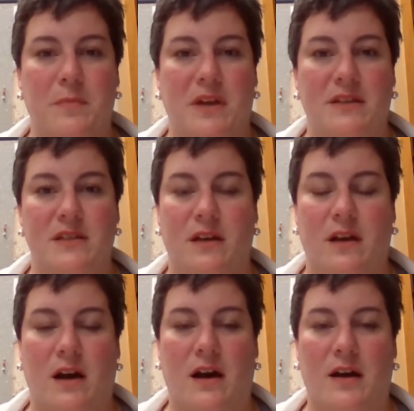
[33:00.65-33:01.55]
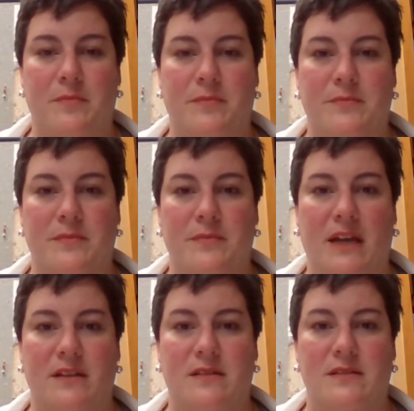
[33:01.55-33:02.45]
an appointment,
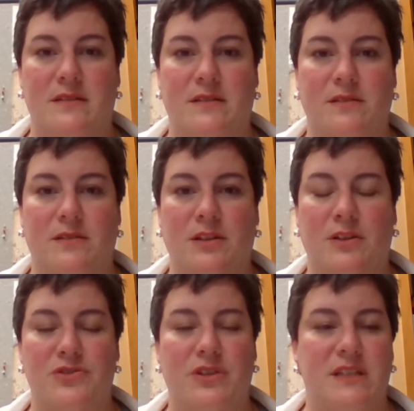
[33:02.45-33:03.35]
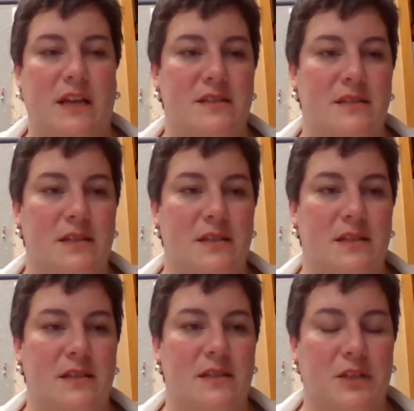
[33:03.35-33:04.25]
it usually takes
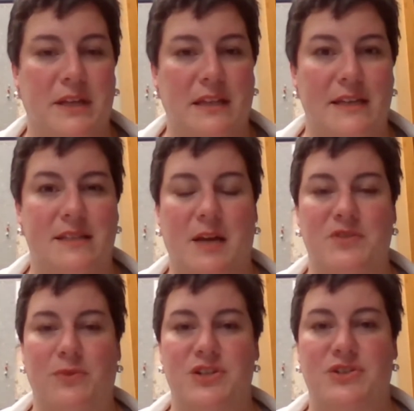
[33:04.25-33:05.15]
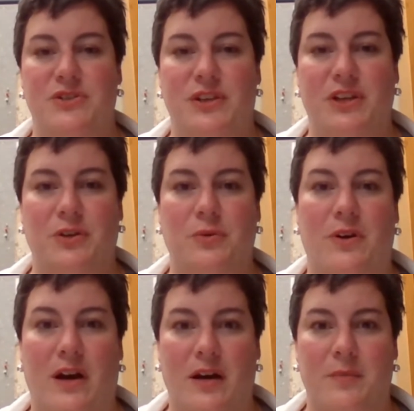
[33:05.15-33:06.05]
us a little bit less time to register
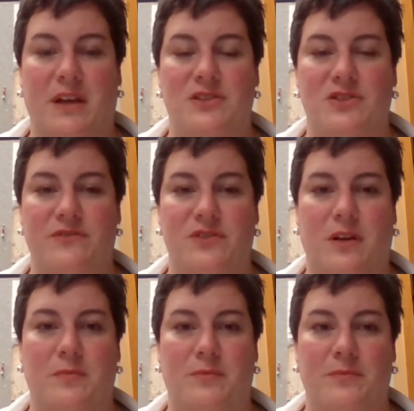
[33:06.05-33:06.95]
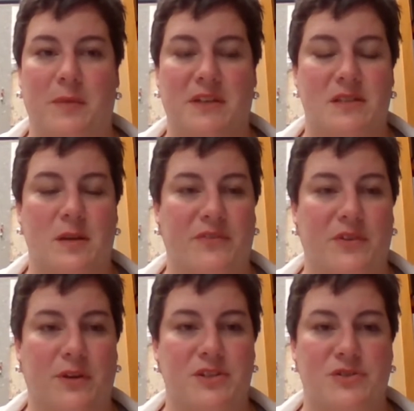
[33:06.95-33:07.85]
you because you've done maybe
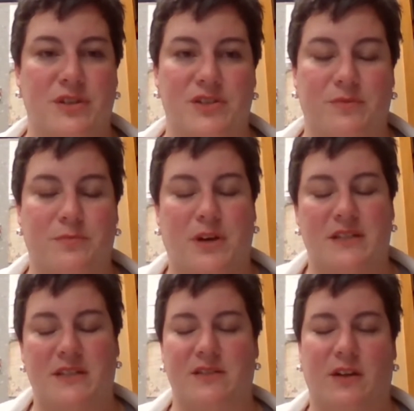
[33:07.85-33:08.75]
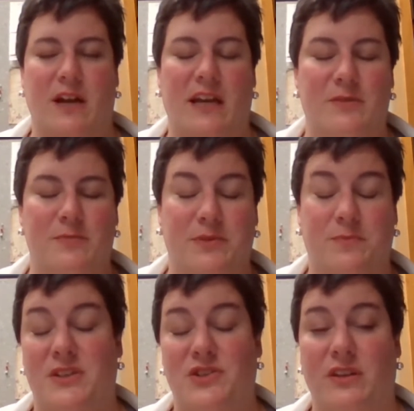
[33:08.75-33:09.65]
some of the registration process already,
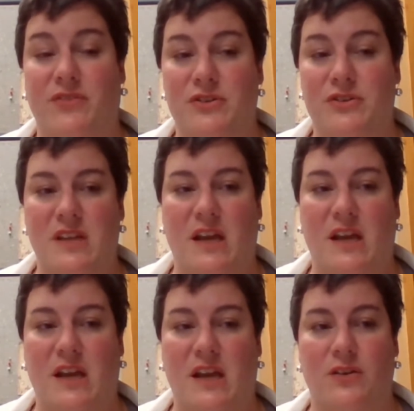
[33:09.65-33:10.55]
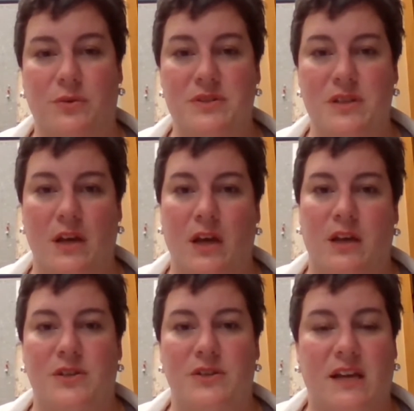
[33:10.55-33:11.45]
especially for your second dose.
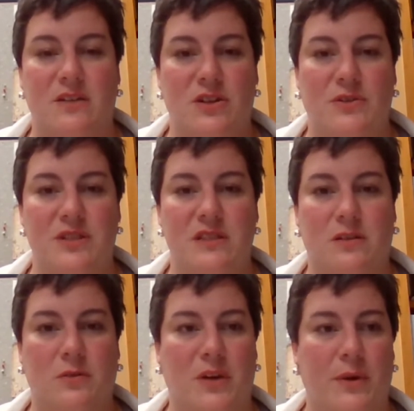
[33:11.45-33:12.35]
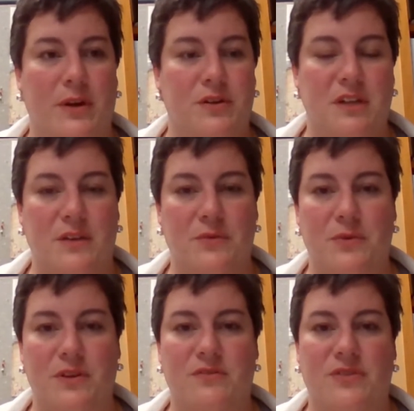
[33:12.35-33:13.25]
So the second dose is a little bit quicker to
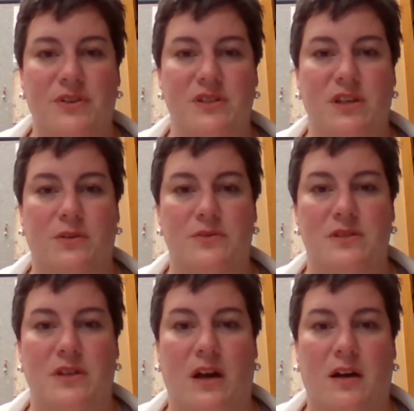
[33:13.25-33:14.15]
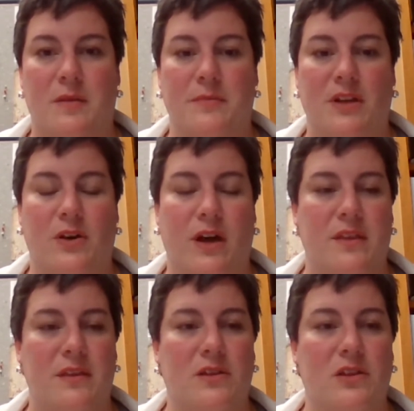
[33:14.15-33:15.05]
get through than the first dose.
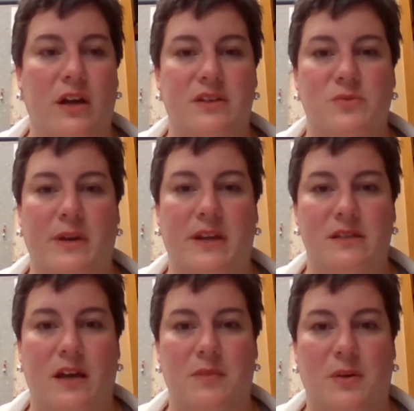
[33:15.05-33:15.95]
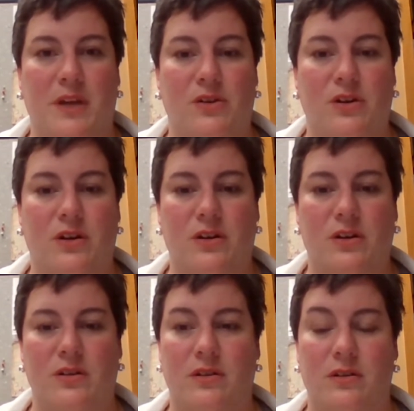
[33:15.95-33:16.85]
You know, I think the longest wait time that we
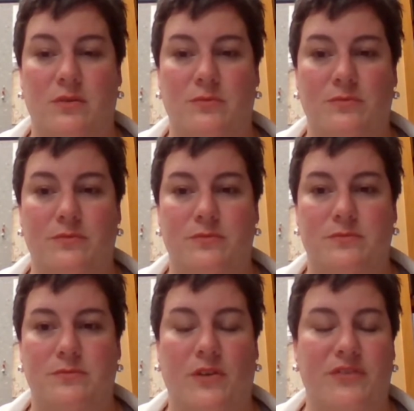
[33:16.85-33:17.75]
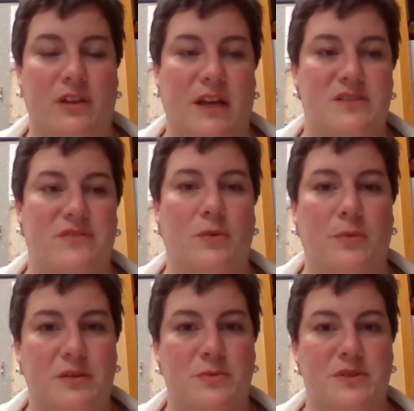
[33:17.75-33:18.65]
heard over the
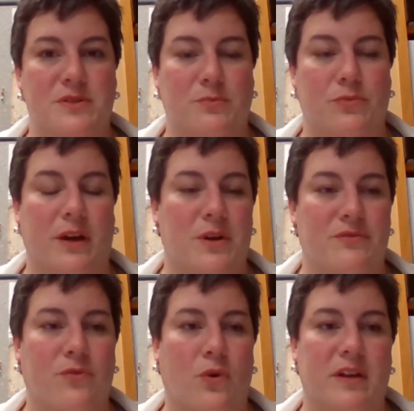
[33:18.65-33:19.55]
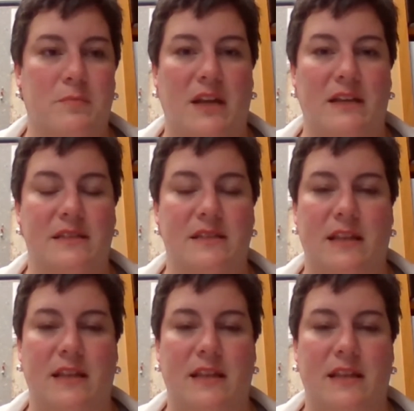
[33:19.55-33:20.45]
last few weeks was right around 40
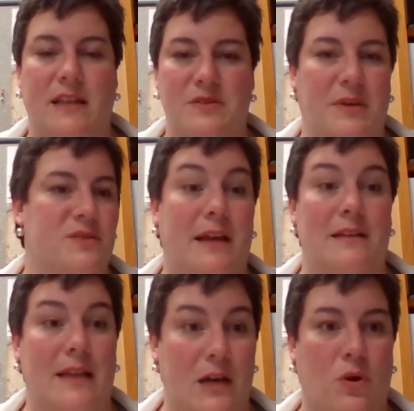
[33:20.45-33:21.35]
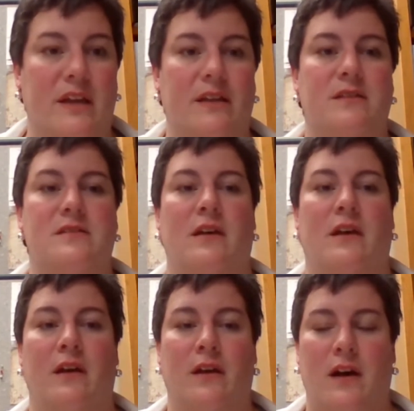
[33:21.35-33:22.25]
minutes, and that was because we had a lot of
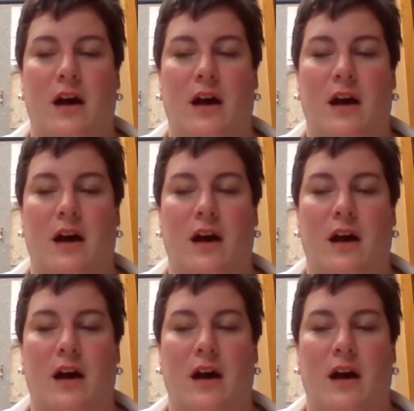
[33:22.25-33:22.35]
walk-ins.